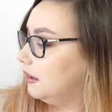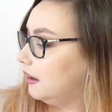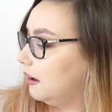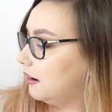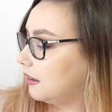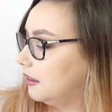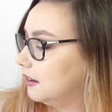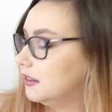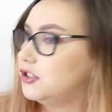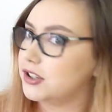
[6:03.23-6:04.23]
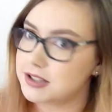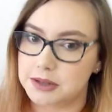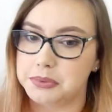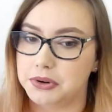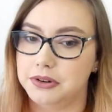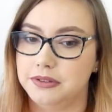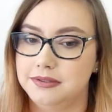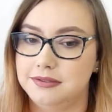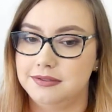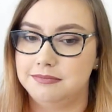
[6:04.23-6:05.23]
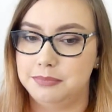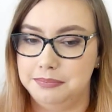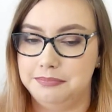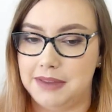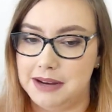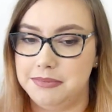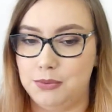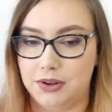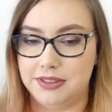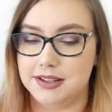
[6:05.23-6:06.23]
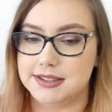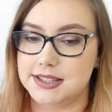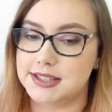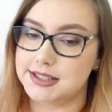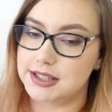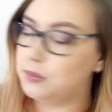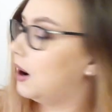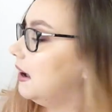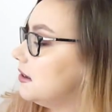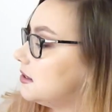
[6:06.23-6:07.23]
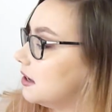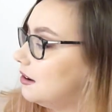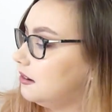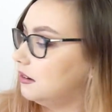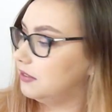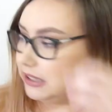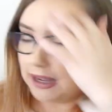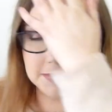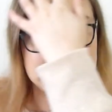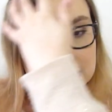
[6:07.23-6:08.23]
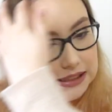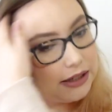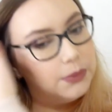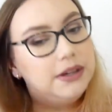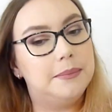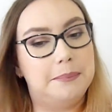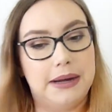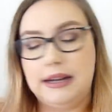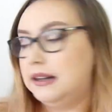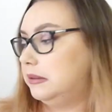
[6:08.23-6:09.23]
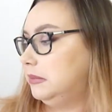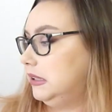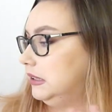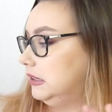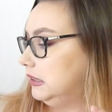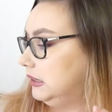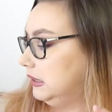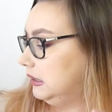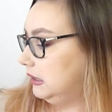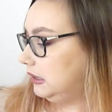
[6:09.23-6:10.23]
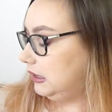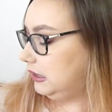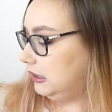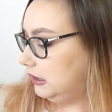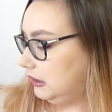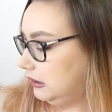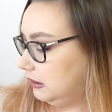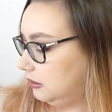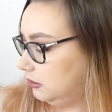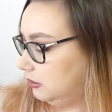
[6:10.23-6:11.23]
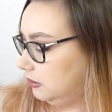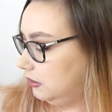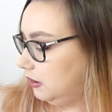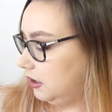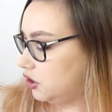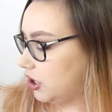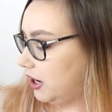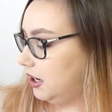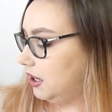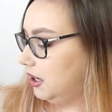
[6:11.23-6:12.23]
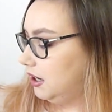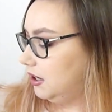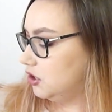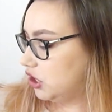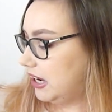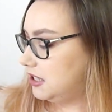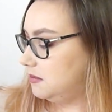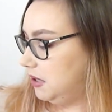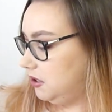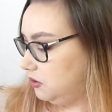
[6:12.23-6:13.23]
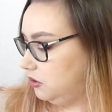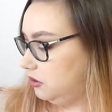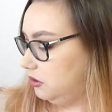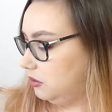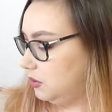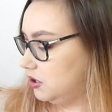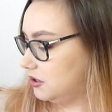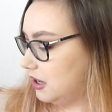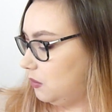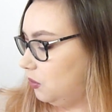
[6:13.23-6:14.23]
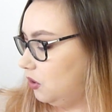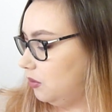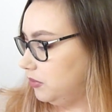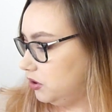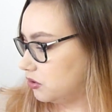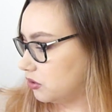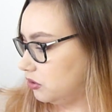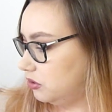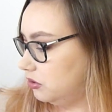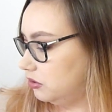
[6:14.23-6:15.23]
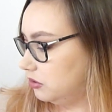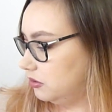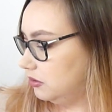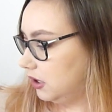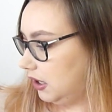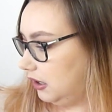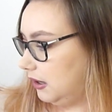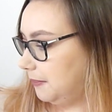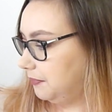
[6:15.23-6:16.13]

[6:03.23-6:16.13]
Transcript: And I think Jessica Braun made me want this. This is the YSL Volupte Liquid Balm in the shade Chase Me Nude, which is a warm neutral colour.